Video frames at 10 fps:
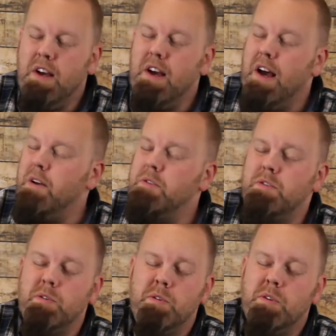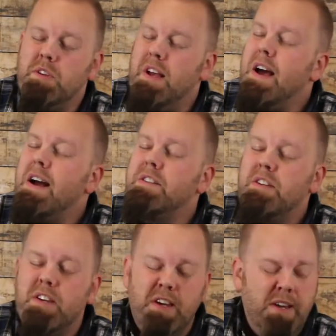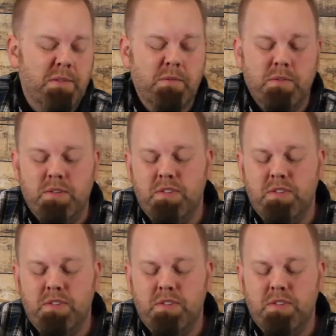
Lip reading: I'm so glad you came to